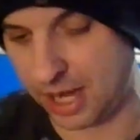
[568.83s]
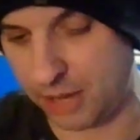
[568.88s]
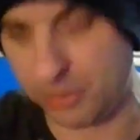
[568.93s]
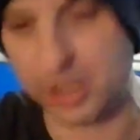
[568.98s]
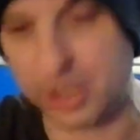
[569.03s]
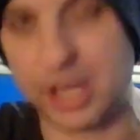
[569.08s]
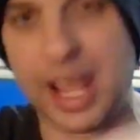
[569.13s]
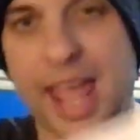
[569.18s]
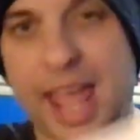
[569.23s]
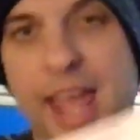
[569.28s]

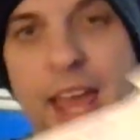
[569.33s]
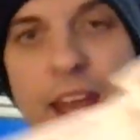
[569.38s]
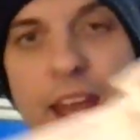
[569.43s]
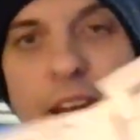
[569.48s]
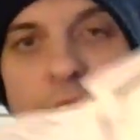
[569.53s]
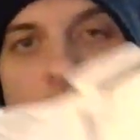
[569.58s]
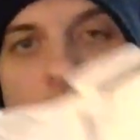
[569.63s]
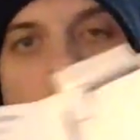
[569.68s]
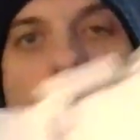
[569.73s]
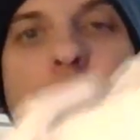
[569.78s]
anyone can't.
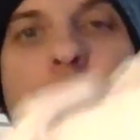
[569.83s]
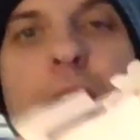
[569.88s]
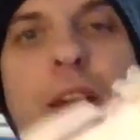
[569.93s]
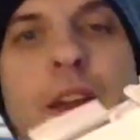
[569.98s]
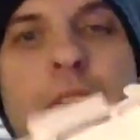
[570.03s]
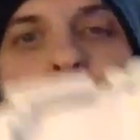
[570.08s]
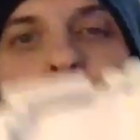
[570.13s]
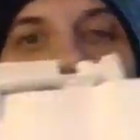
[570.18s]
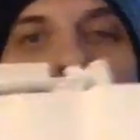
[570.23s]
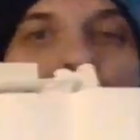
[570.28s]

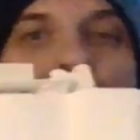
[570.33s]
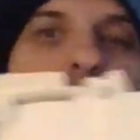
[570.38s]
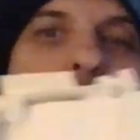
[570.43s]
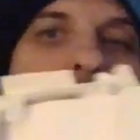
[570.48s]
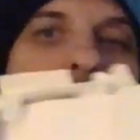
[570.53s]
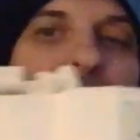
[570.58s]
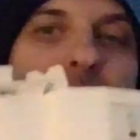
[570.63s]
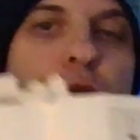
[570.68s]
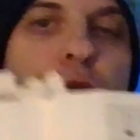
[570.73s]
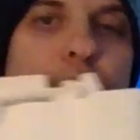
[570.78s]
We're just going
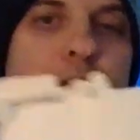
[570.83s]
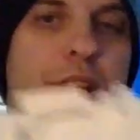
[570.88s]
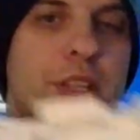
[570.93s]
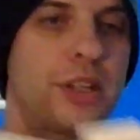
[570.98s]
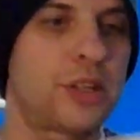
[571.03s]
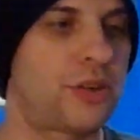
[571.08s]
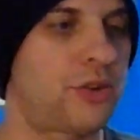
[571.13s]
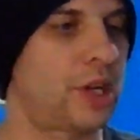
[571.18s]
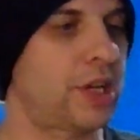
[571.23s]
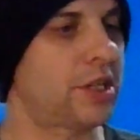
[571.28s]
to ignore these
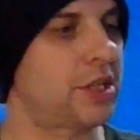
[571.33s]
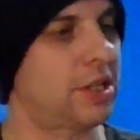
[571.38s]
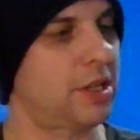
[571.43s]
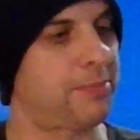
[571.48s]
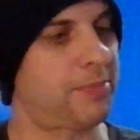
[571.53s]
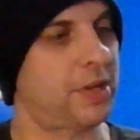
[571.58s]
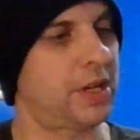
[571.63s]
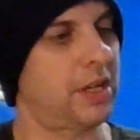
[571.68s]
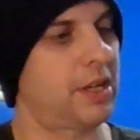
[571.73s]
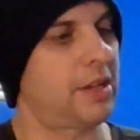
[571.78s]
instructions. I
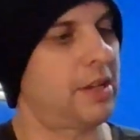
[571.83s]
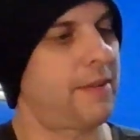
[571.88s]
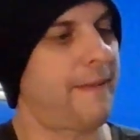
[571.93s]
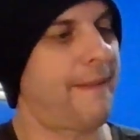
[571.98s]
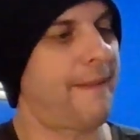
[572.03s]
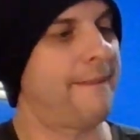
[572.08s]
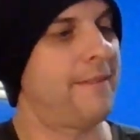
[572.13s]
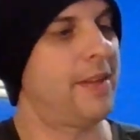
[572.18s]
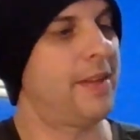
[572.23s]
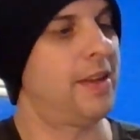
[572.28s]
pretty
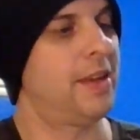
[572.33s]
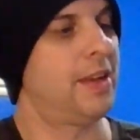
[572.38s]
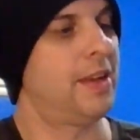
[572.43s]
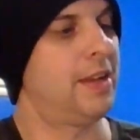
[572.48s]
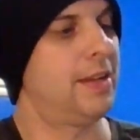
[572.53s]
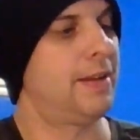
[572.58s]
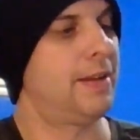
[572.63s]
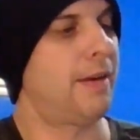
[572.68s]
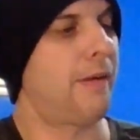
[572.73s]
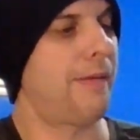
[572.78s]

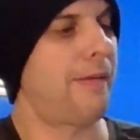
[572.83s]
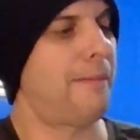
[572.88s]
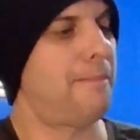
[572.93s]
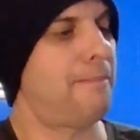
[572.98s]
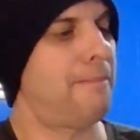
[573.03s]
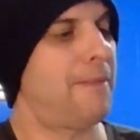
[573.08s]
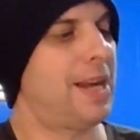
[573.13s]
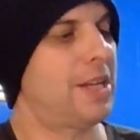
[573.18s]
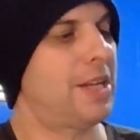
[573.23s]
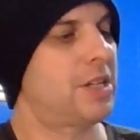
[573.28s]

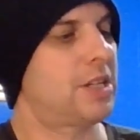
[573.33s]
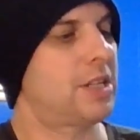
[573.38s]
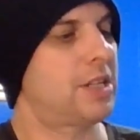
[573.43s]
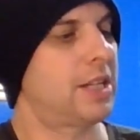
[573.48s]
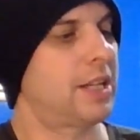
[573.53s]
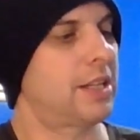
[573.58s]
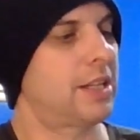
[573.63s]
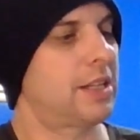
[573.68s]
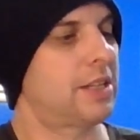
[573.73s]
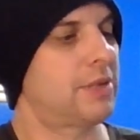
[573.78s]
much
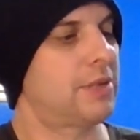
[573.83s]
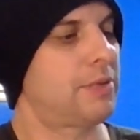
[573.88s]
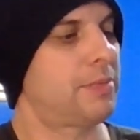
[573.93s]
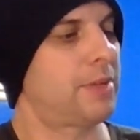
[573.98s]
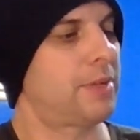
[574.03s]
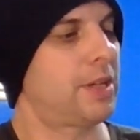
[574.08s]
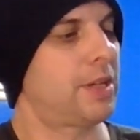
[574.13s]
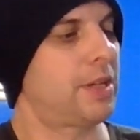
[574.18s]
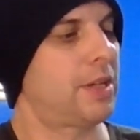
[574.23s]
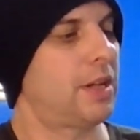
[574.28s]
think this will
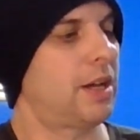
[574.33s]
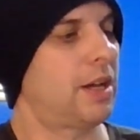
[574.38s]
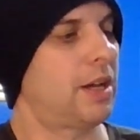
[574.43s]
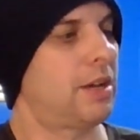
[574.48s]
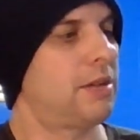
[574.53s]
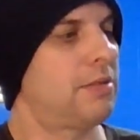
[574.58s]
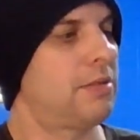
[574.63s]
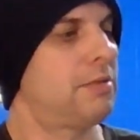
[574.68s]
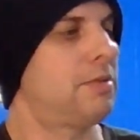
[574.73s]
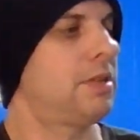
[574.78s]
be,
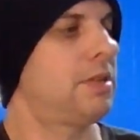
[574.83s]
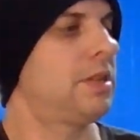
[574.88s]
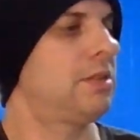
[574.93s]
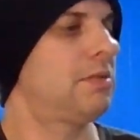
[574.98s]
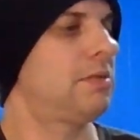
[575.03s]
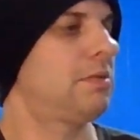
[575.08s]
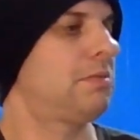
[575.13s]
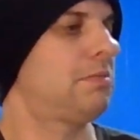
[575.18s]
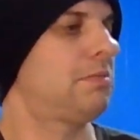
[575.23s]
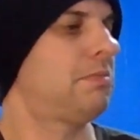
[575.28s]
well,